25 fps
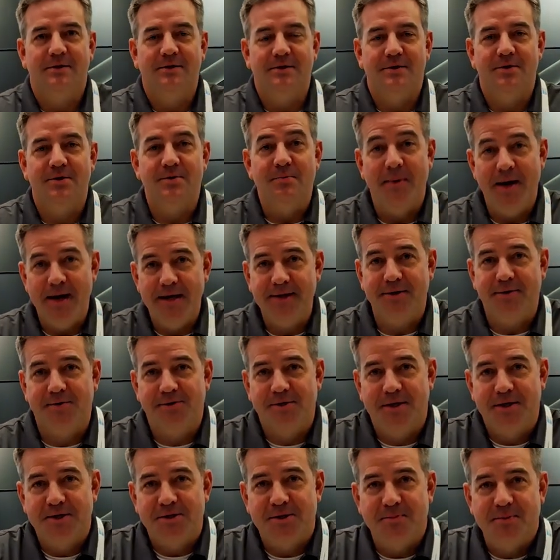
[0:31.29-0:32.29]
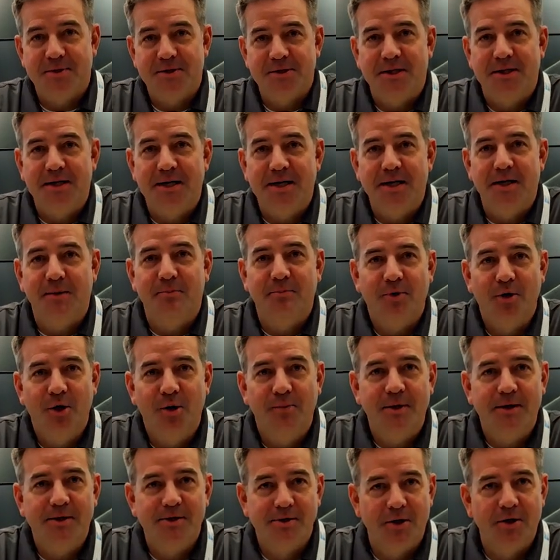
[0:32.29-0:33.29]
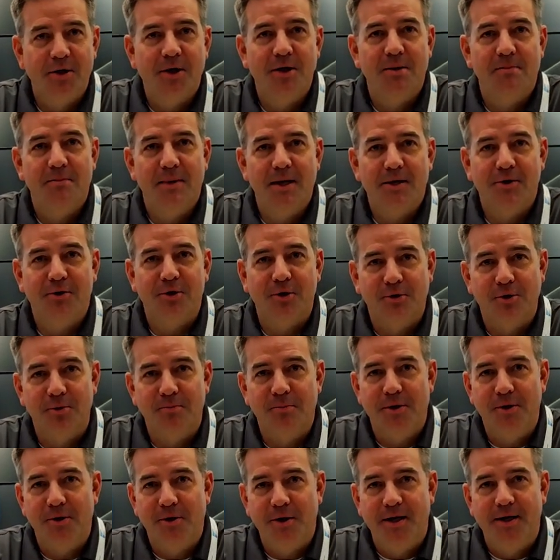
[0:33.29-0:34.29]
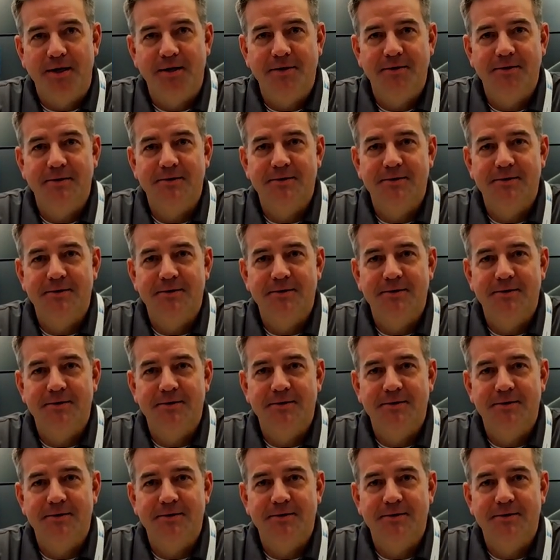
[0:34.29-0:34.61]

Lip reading: to make those instruments and needed a probe, they turned to the medical community